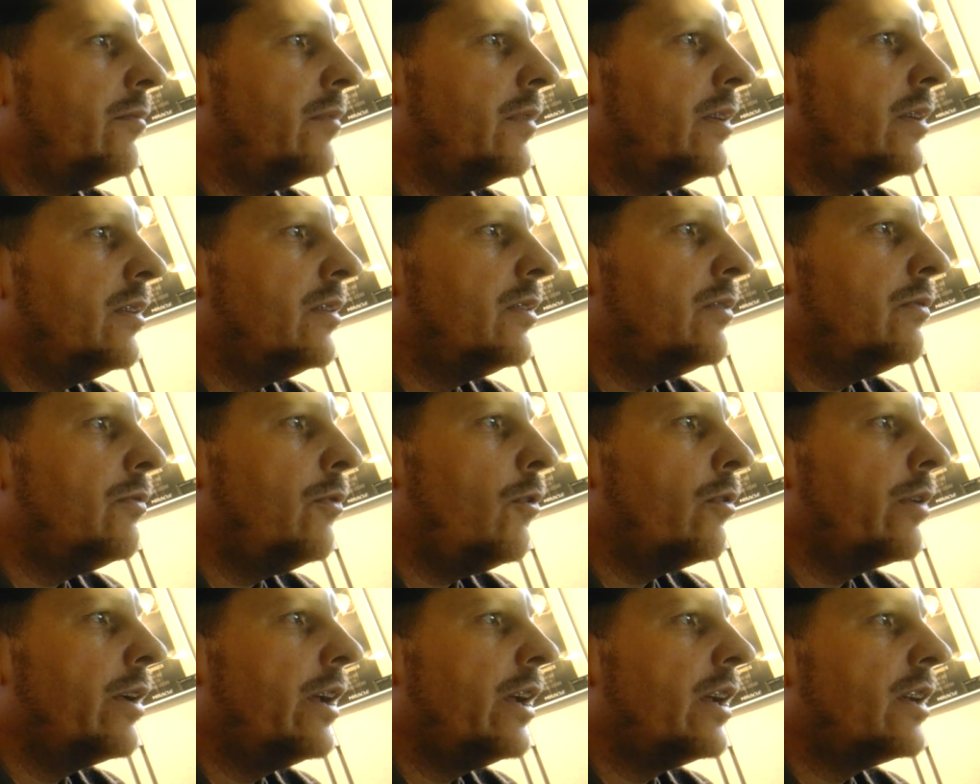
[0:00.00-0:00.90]
There's
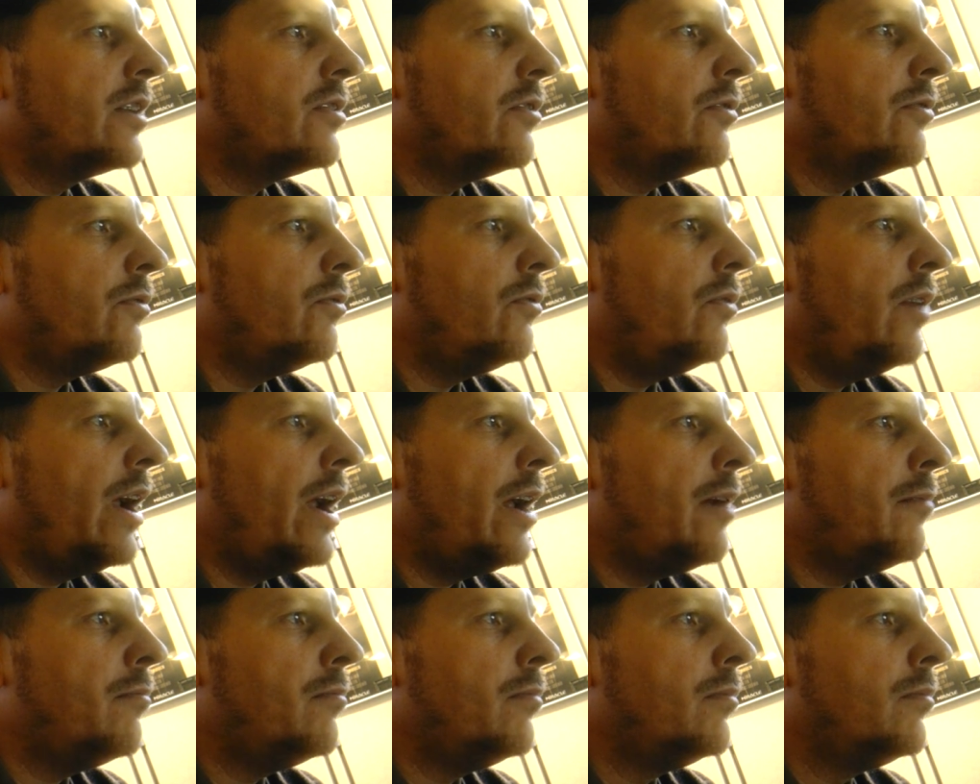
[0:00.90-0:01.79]
4 gigs of
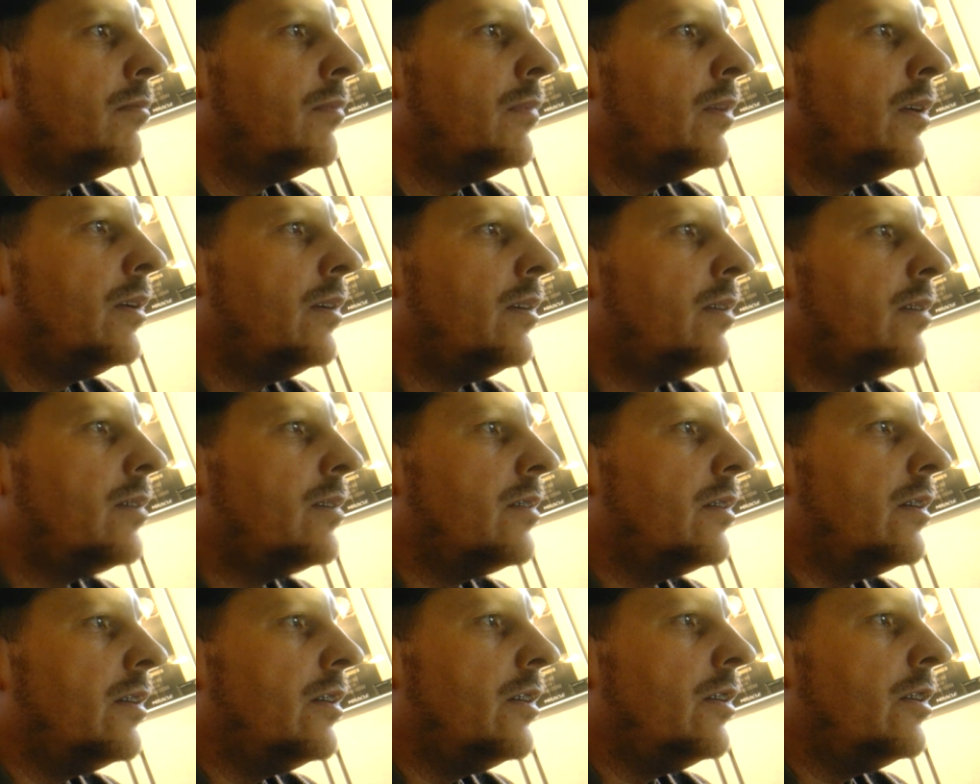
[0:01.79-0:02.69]
RAM, it's
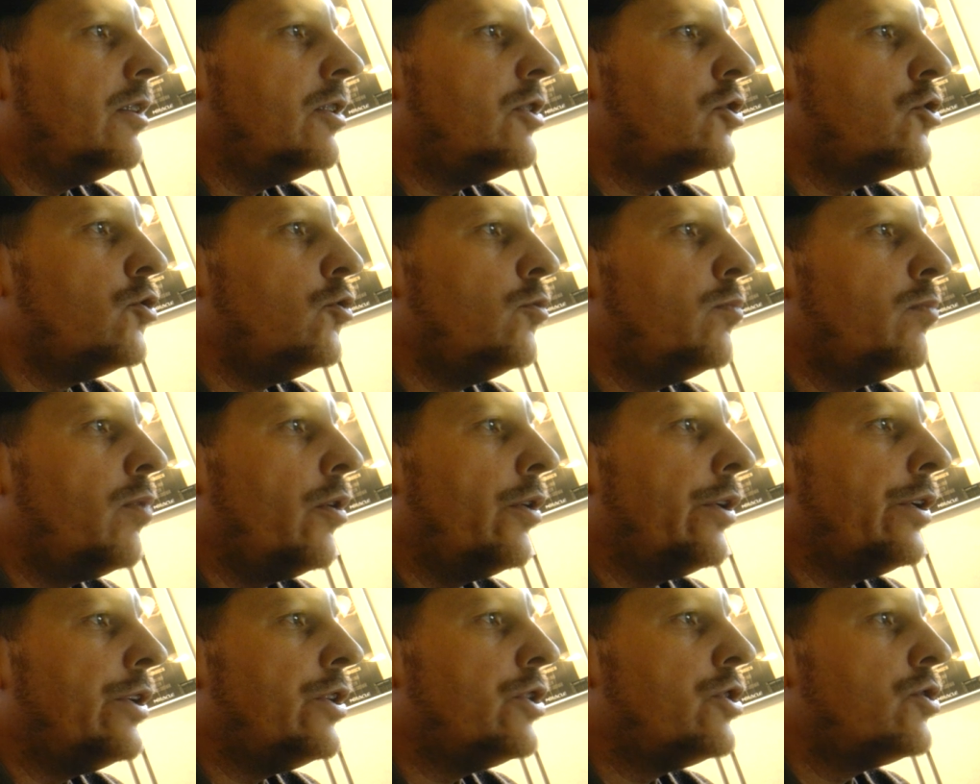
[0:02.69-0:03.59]
a
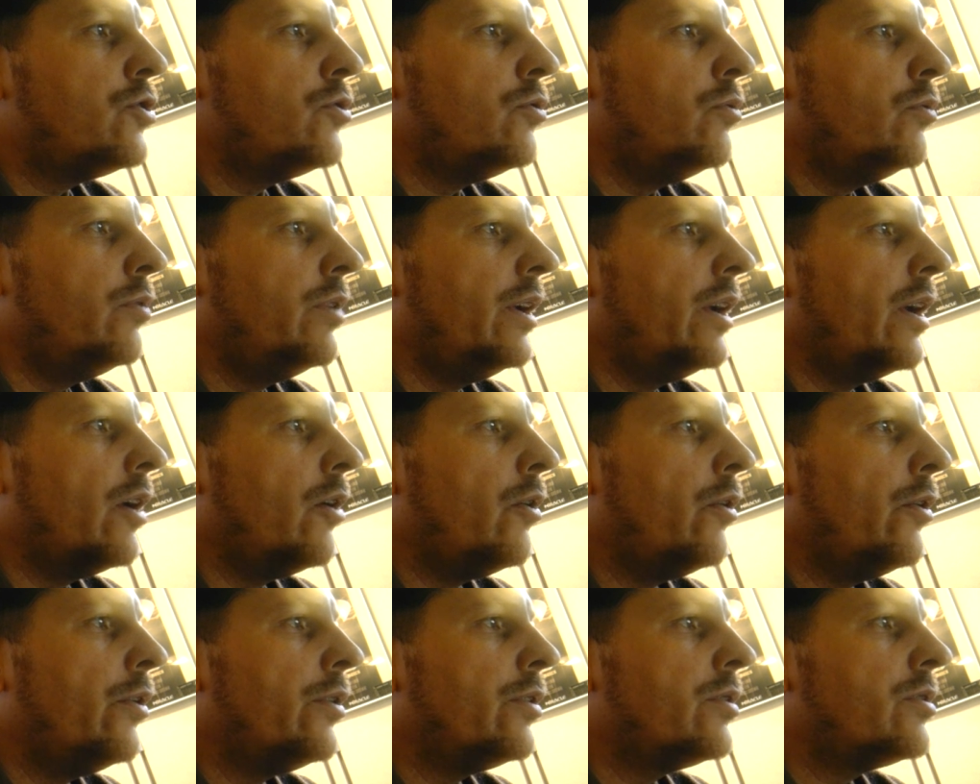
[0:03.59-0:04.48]
2.2
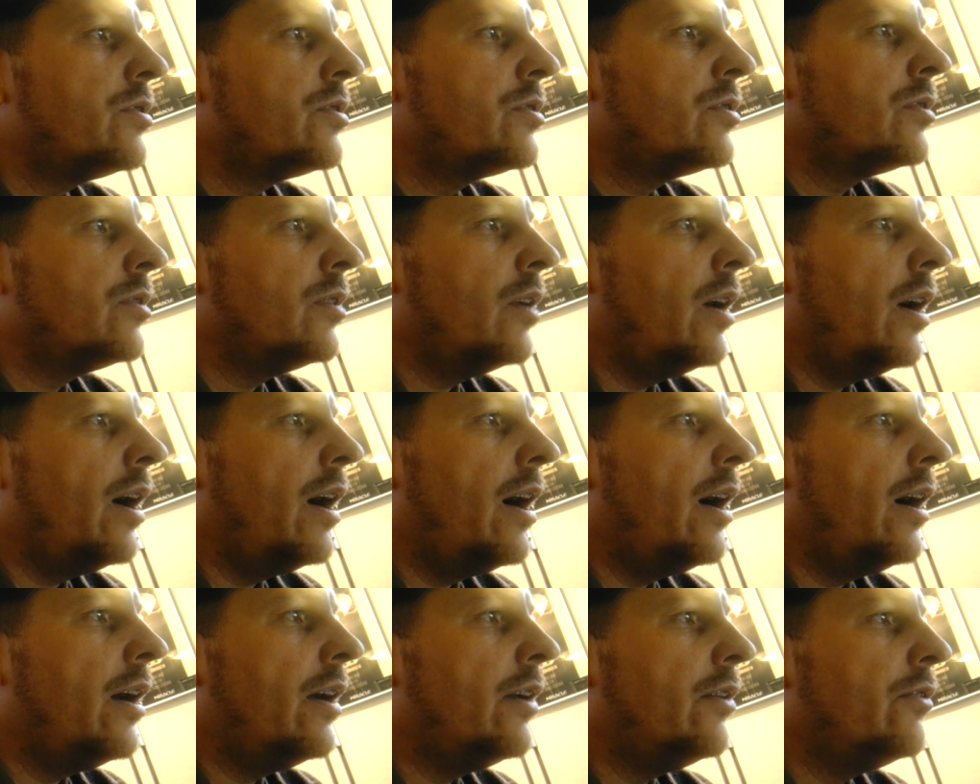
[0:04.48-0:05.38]
gigahertz
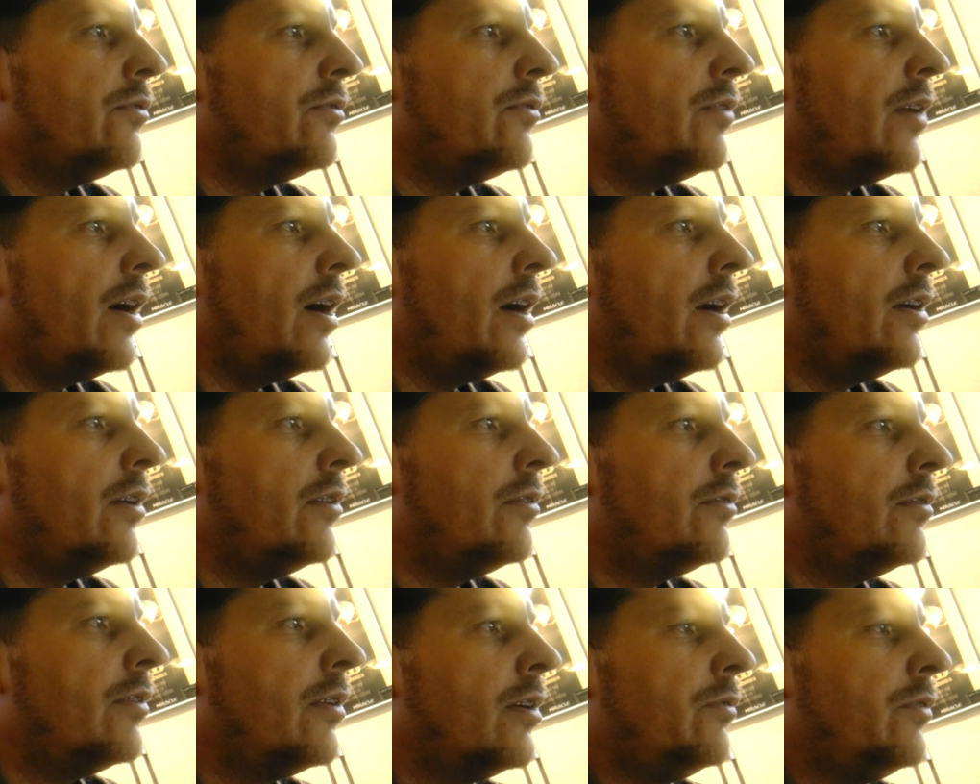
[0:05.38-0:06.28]

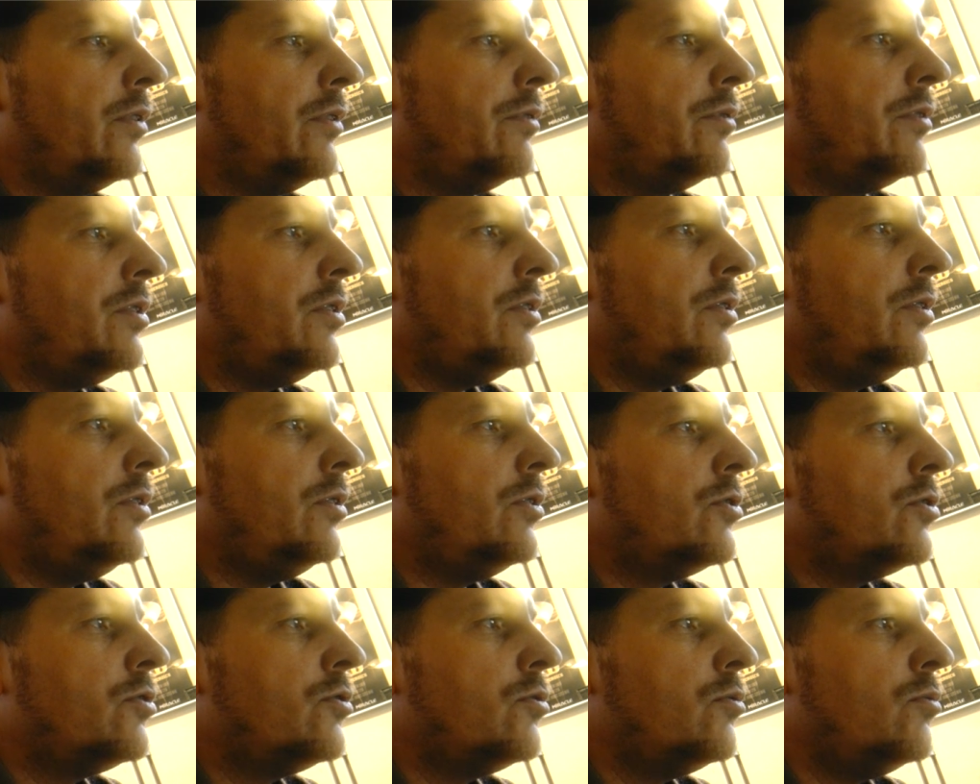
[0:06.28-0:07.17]
i5
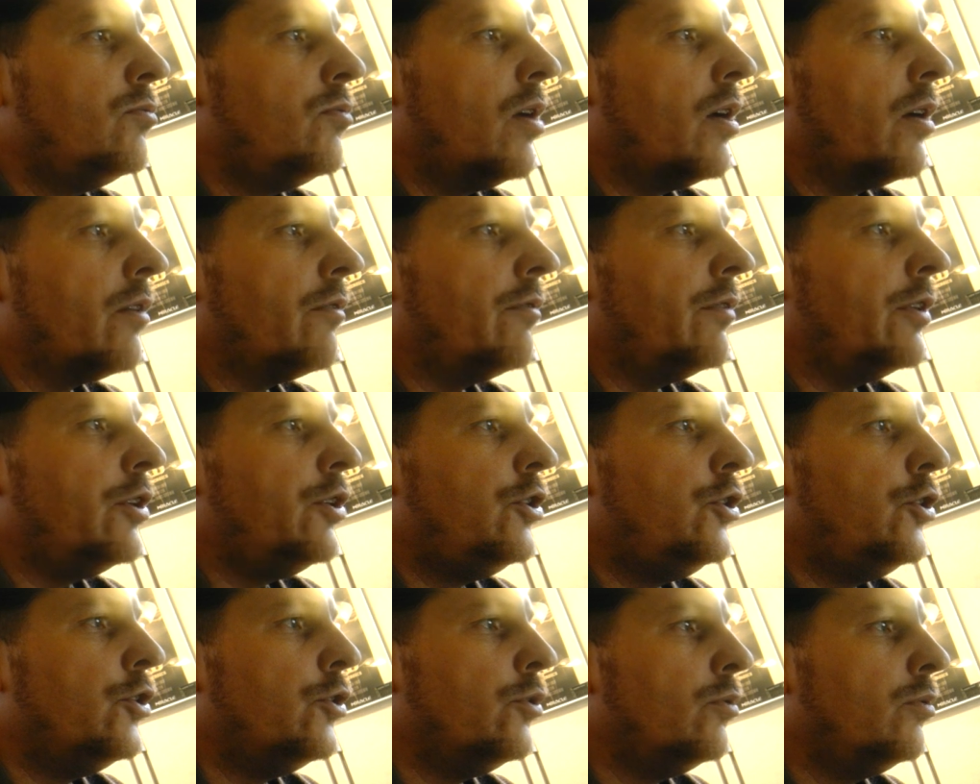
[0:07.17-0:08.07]

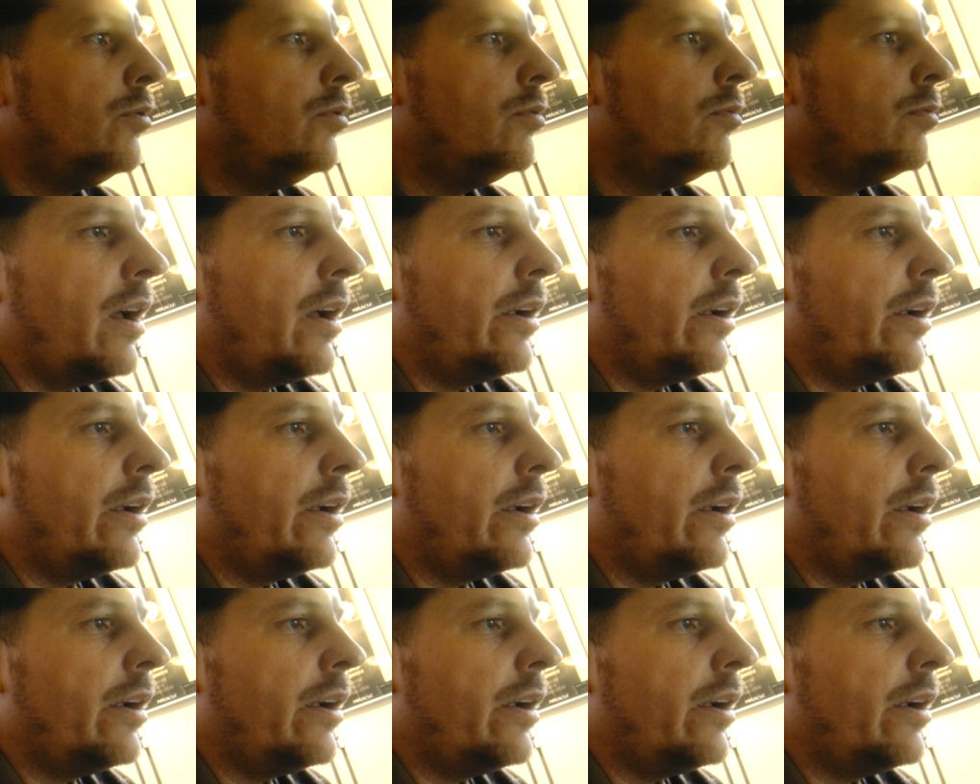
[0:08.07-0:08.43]
5200U.